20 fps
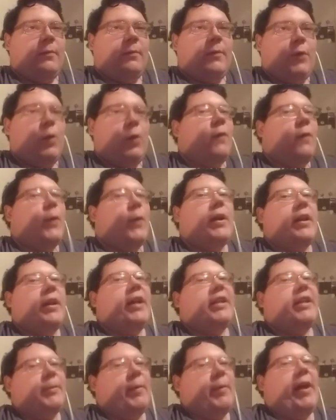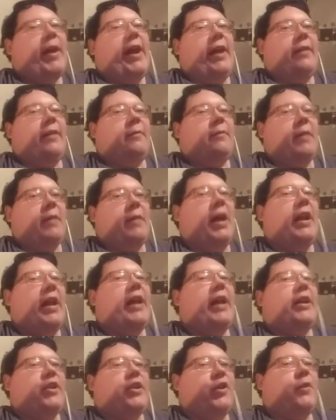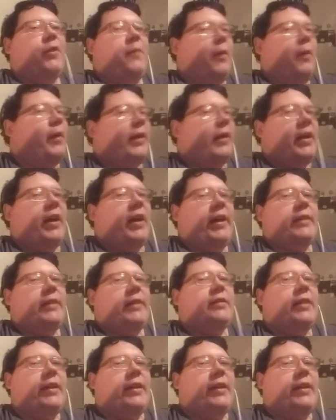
You're a very nice man. I like you. Very nice.